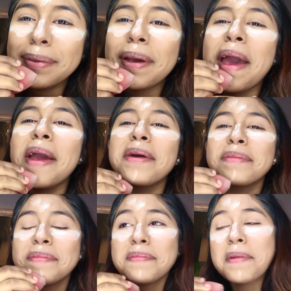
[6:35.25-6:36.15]
okay.
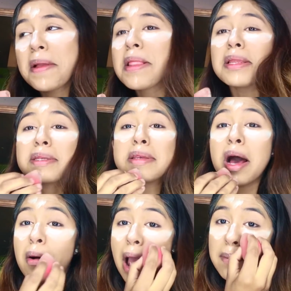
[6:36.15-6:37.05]
This is
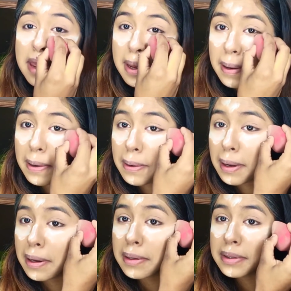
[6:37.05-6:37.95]
how I bake,
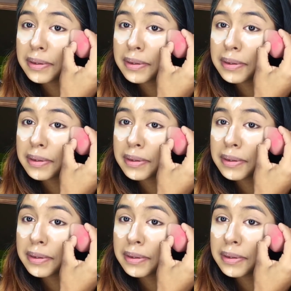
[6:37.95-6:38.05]
okay?